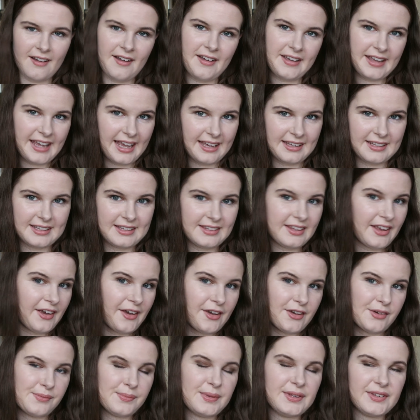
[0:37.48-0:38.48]
Okay,
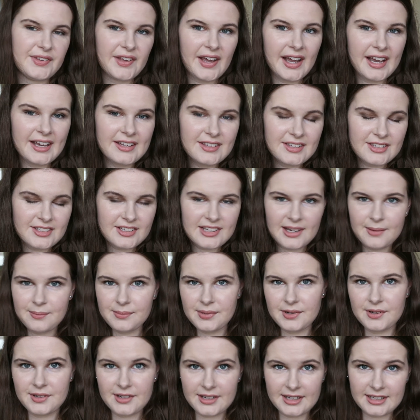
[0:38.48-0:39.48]
so besides
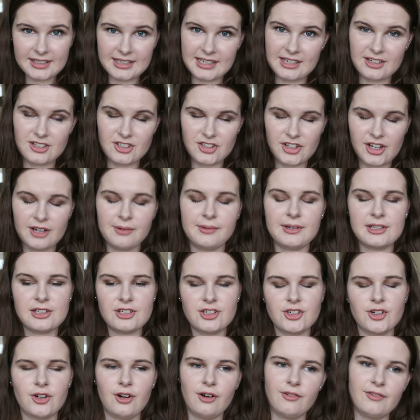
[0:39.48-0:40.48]
shampoo and conditioner,
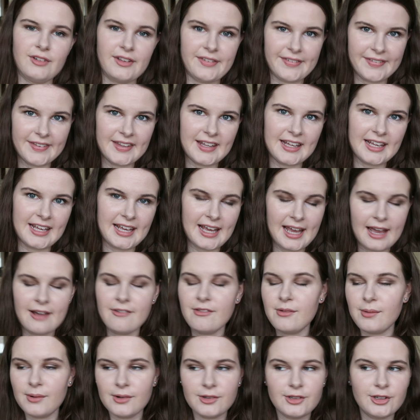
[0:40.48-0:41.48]
which obviously
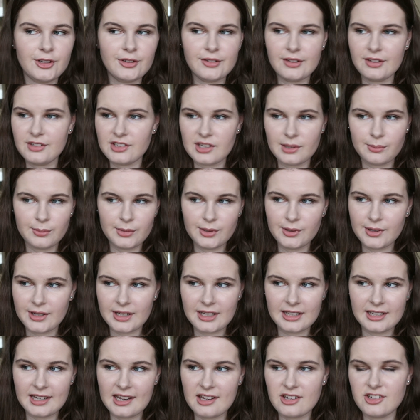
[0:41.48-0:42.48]
everyone uses shampoo and
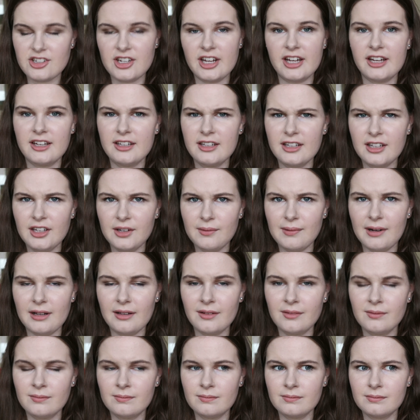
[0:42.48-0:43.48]
conditioner,
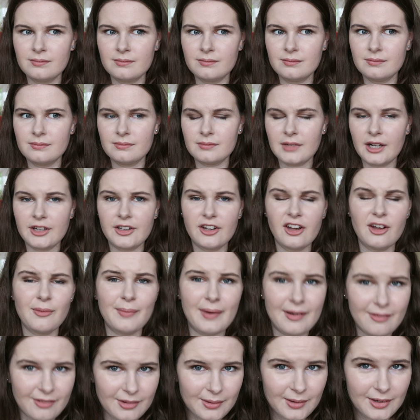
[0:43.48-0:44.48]
well, I'd
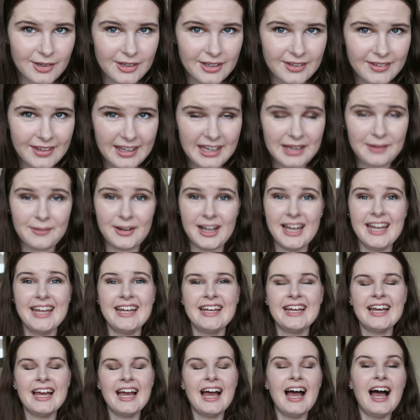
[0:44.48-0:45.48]
hope everyone does
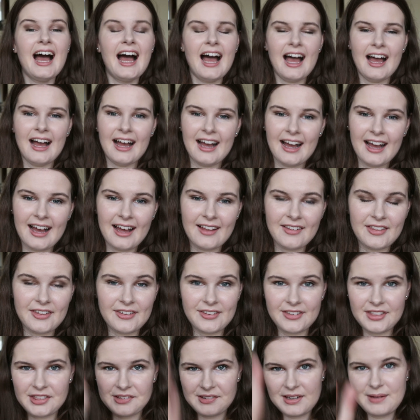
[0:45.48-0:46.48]
anyway,
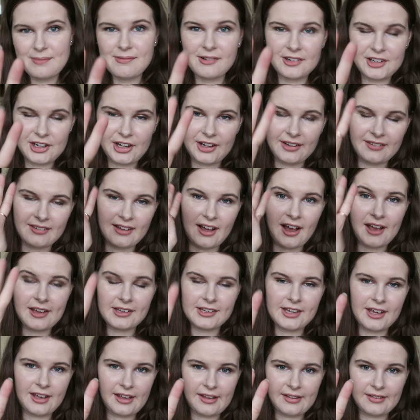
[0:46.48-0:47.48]
there's three products I
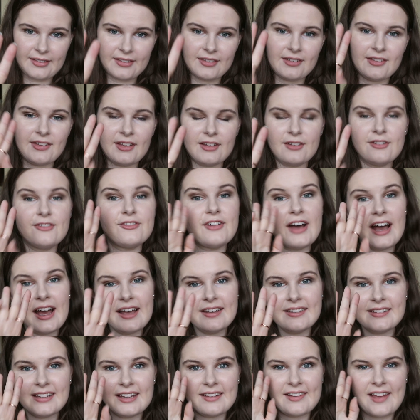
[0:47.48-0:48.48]
use. So the
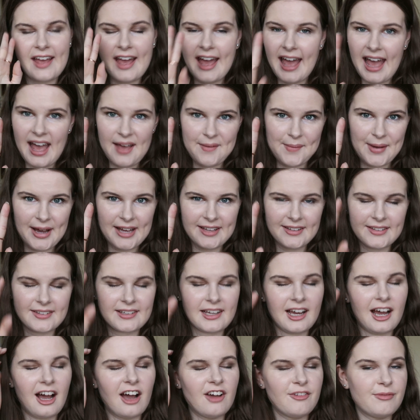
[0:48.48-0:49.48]
first is a hair
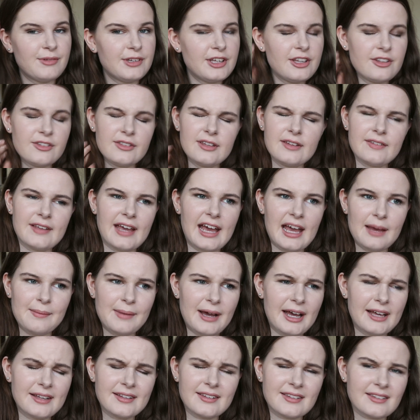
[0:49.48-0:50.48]
mask. I've been using this hair
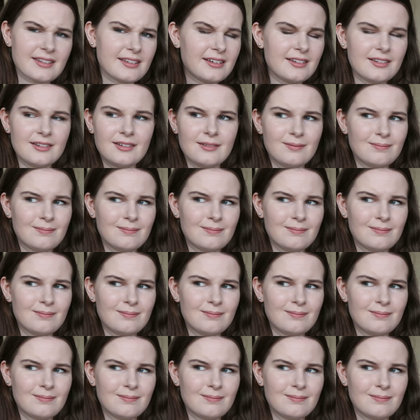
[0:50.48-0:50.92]
mask